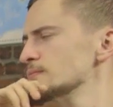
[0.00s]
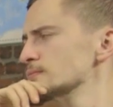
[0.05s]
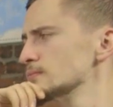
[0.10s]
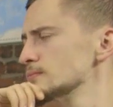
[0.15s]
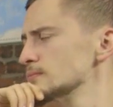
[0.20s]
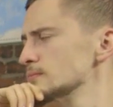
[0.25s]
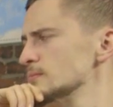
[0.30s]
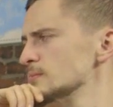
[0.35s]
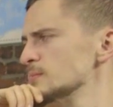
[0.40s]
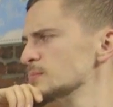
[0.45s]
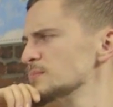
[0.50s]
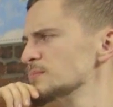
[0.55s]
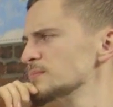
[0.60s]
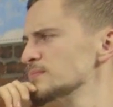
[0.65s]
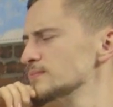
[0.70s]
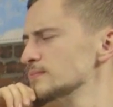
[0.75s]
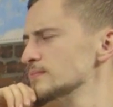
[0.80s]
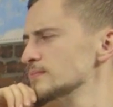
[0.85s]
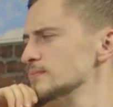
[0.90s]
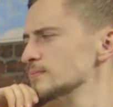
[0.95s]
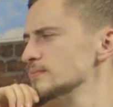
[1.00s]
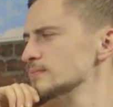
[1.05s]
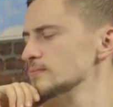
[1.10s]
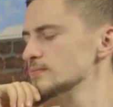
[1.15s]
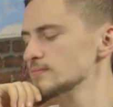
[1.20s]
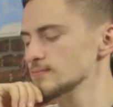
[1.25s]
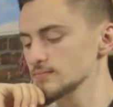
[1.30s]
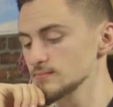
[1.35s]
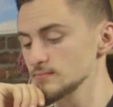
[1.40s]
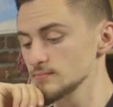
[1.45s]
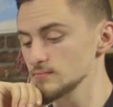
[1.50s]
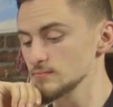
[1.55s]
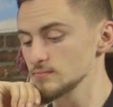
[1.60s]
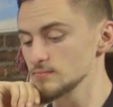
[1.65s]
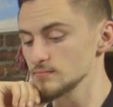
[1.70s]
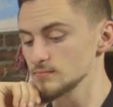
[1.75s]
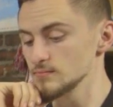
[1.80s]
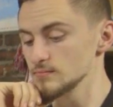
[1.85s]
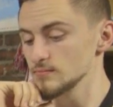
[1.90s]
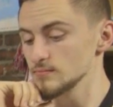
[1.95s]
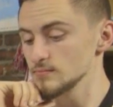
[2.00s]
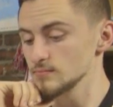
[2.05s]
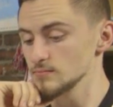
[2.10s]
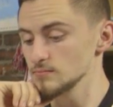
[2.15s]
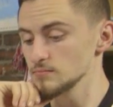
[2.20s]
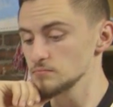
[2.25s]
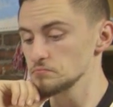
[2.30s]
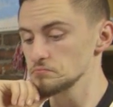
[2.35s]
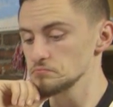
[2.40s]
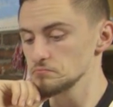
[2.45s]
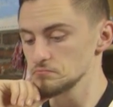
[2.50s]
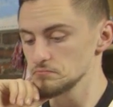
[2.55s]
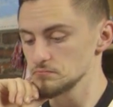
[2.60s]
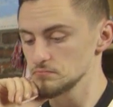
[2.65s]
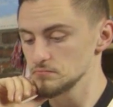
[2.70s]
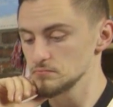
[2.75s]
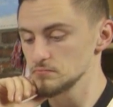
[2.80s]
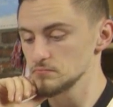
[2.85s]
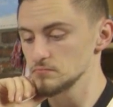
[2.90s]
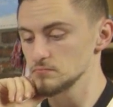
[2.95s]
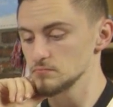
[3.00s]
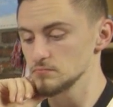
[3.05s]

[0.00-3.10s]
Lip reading: (not speaking)